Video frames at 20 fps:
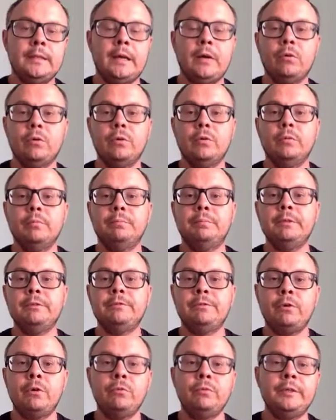Now,
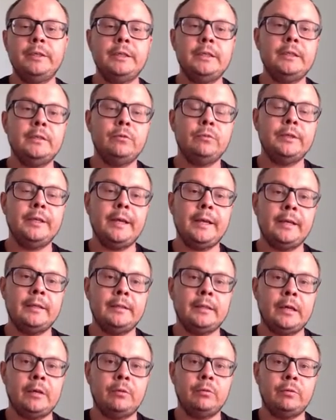before we
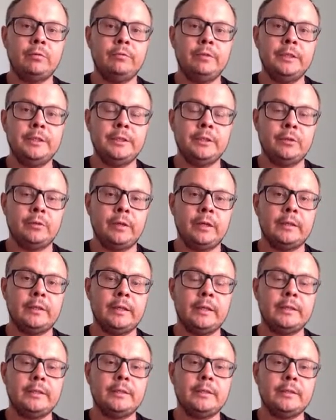end our video, I'd
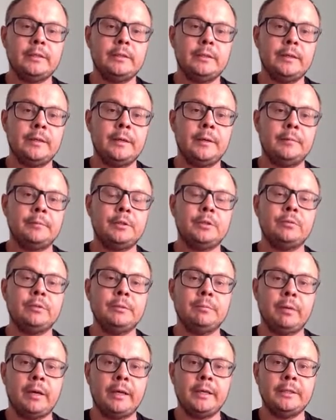like to
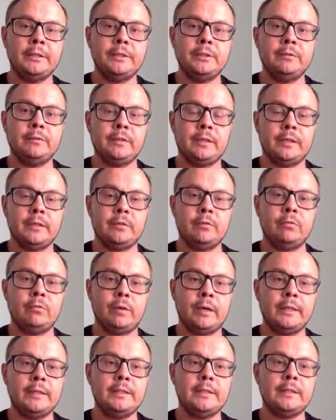remind you that
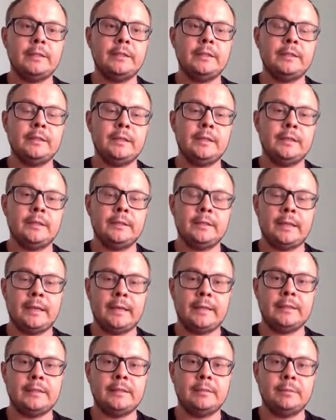writing an
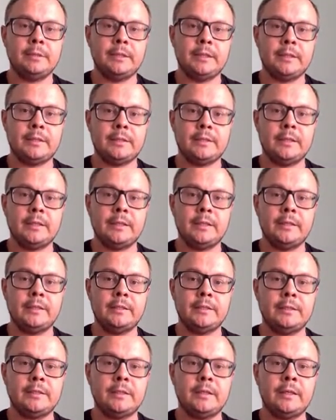academic essay
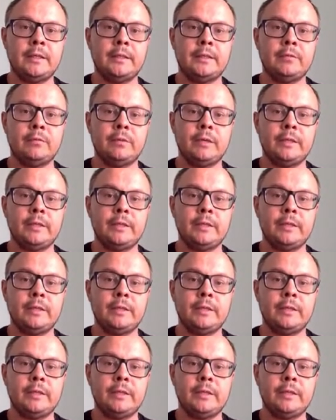is like